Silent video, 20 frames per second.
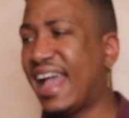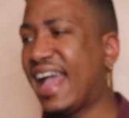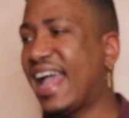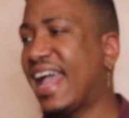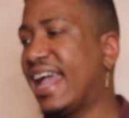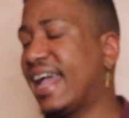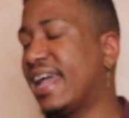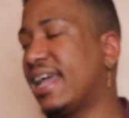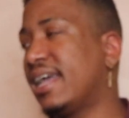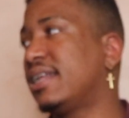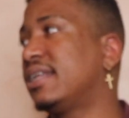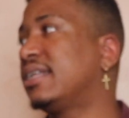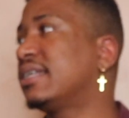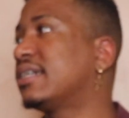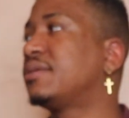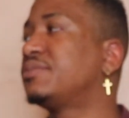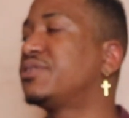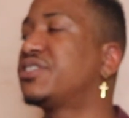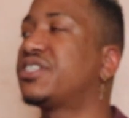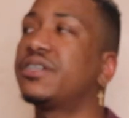And
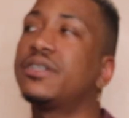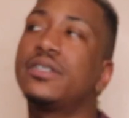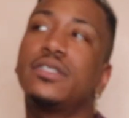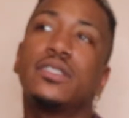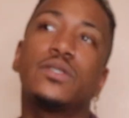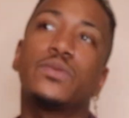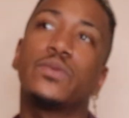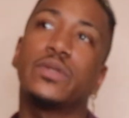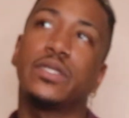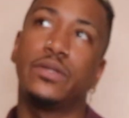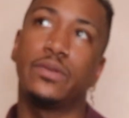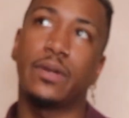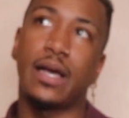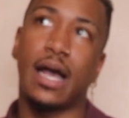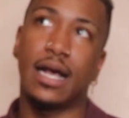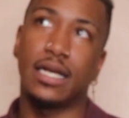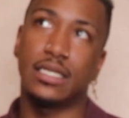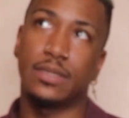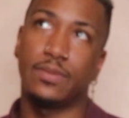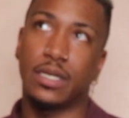I'm sharing this with you
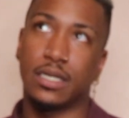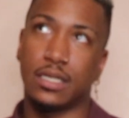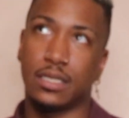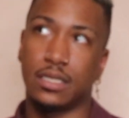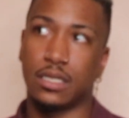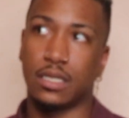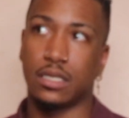guys because